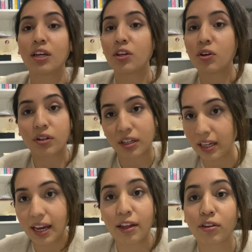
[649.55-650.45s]
you're gonna
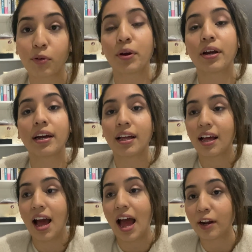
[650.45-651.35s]
get through it
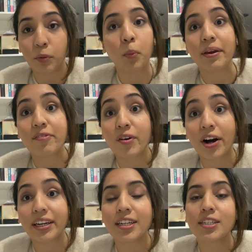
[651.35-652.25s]
and it will be fine.